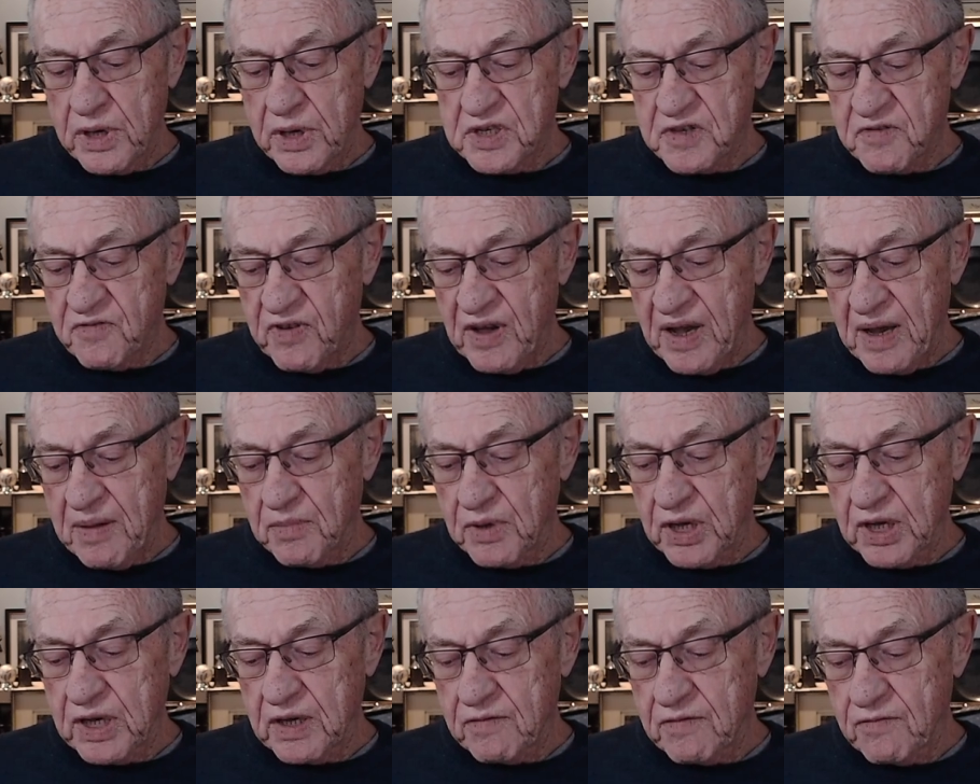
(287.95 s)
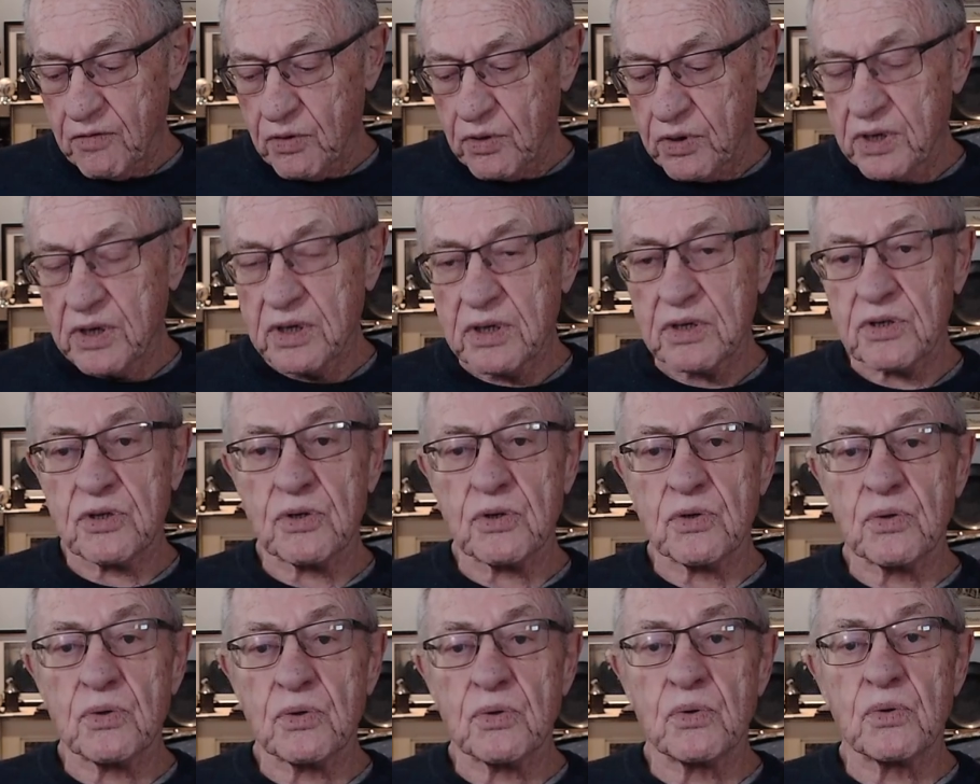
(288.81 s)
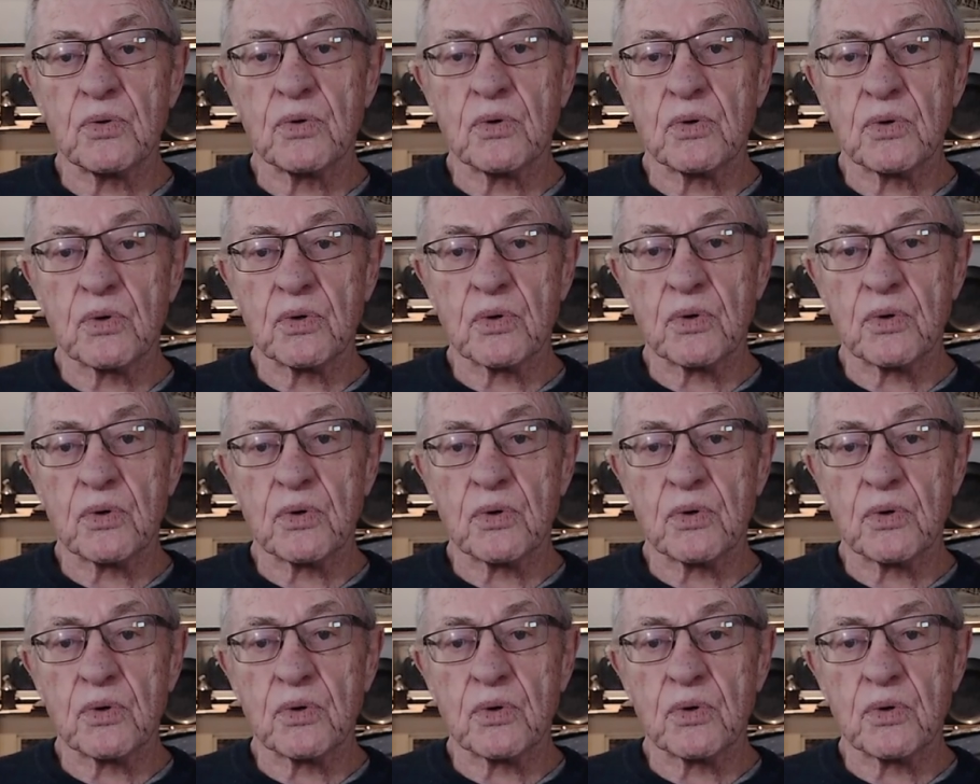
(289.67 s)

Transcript: his family converted to